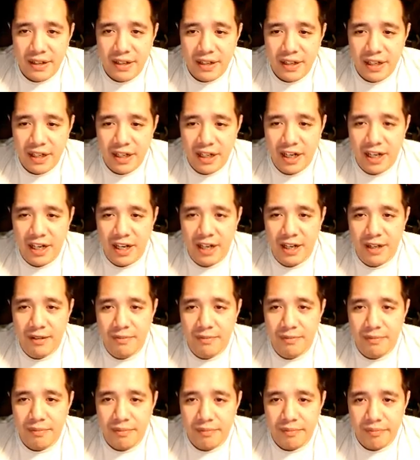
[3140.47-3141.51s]

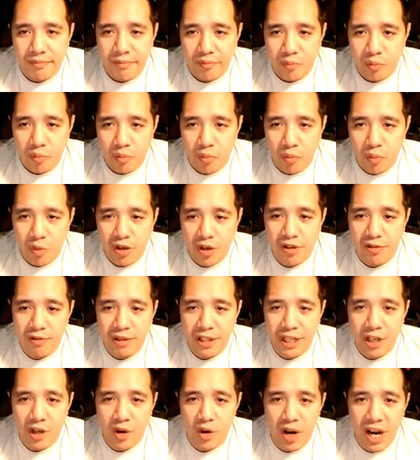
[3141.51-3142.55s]
Wouldn't
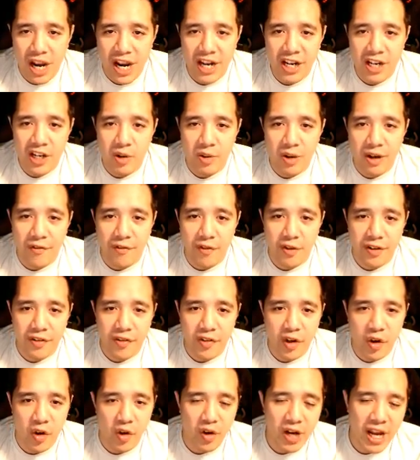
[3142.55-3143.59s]
really go out of your way for it if
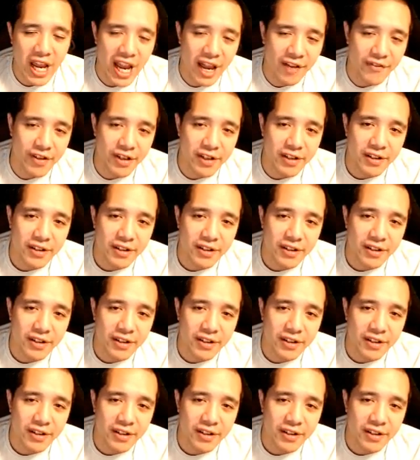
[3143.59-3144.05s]
you don't have it.